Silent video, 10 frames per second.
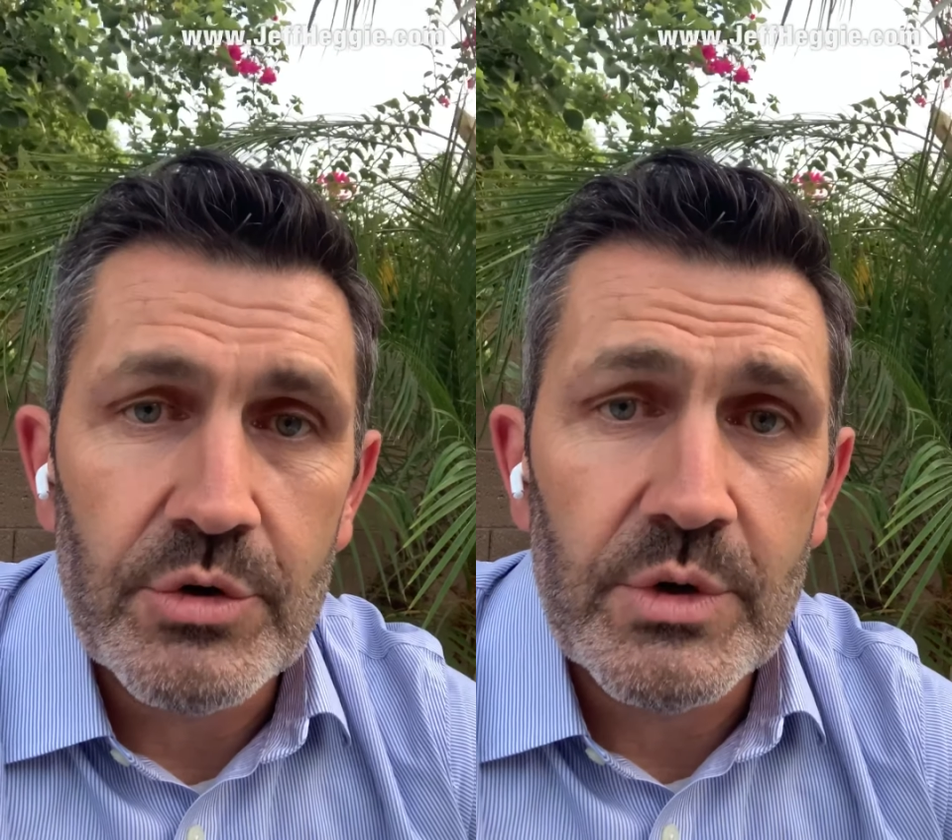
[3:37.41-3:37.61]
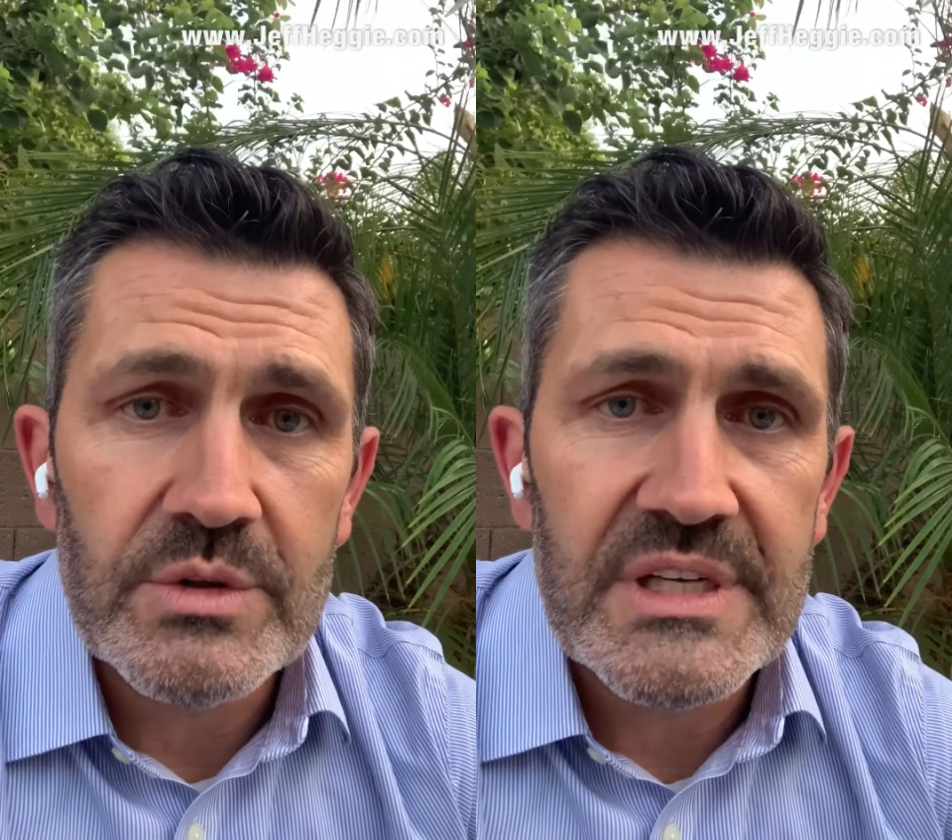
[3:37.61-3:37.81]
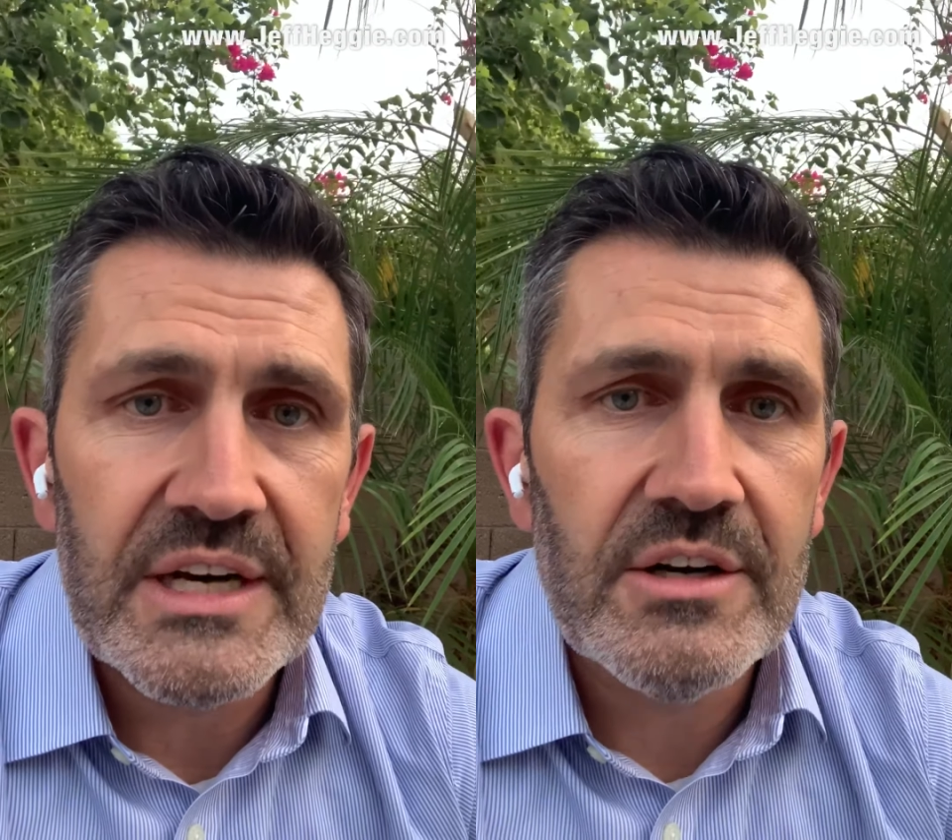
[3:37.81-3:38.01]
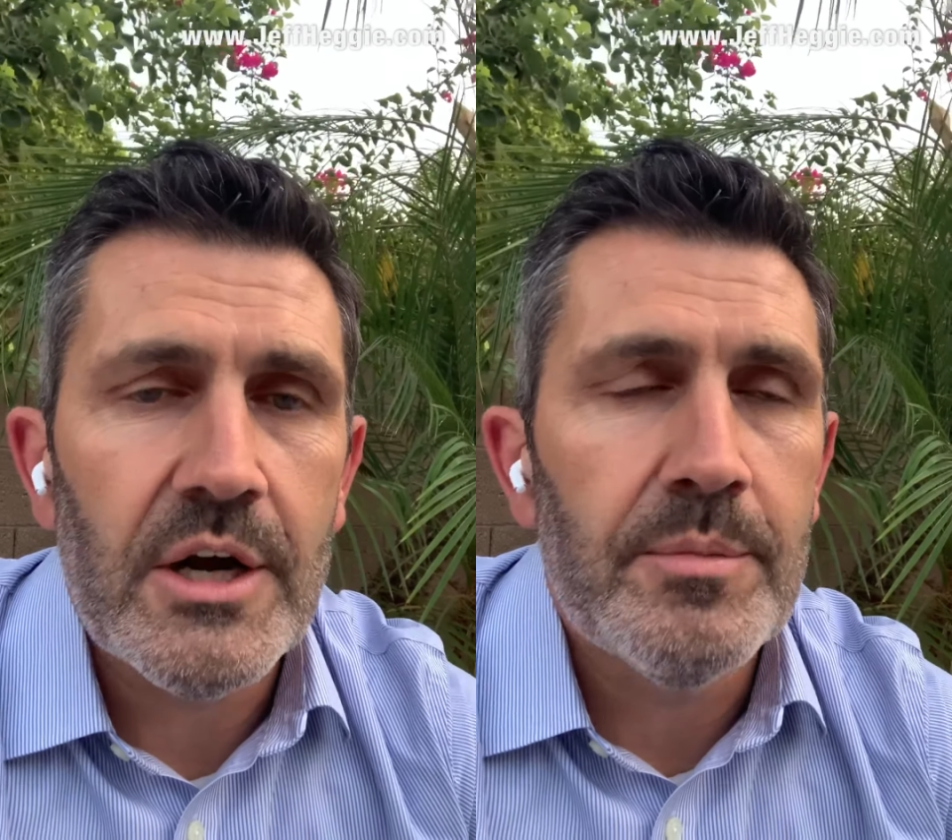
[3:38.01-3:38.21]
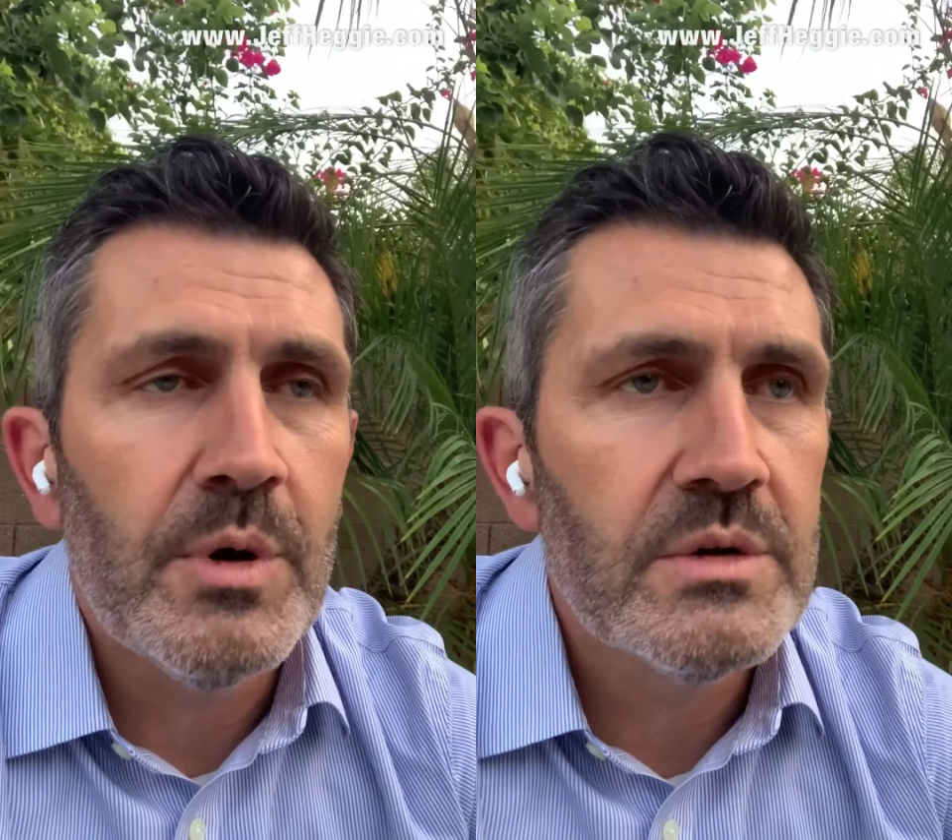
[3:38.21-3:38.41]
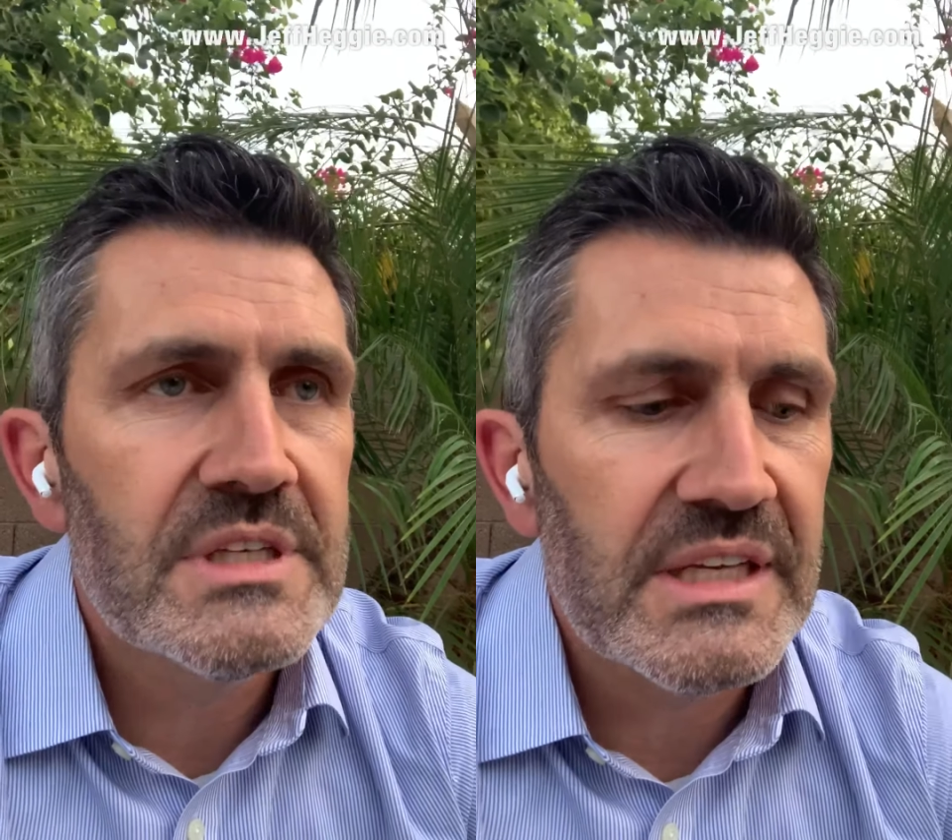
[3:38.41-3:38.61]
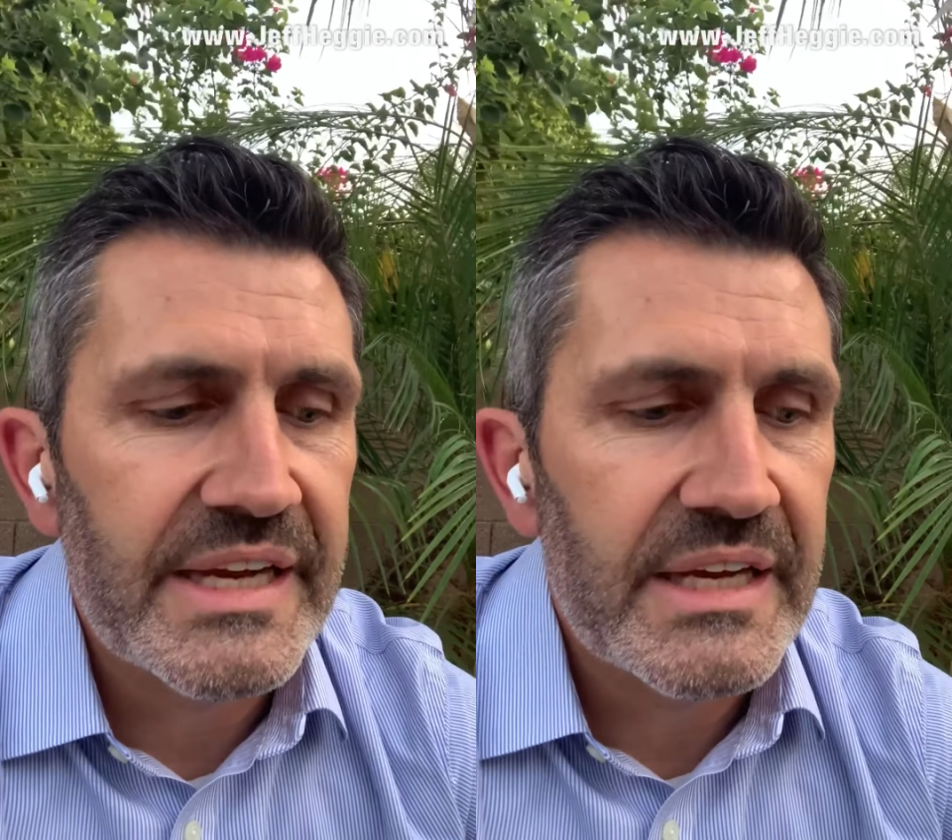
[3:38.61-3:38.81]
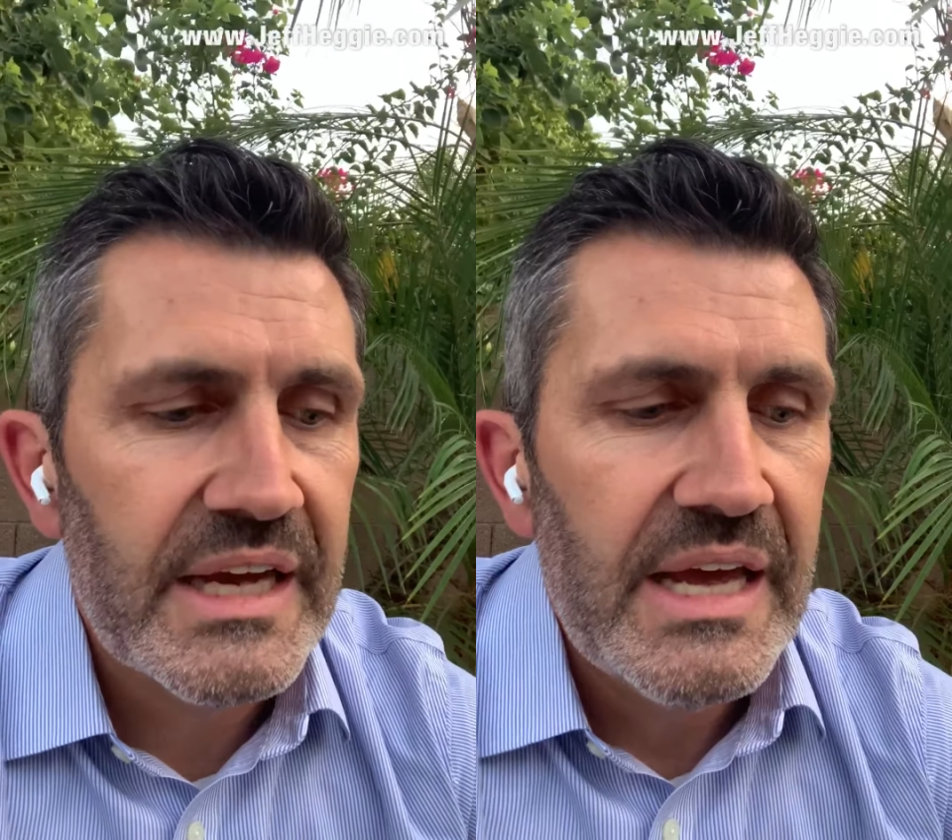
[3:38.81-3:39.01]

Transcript: notes here, I'll post a link,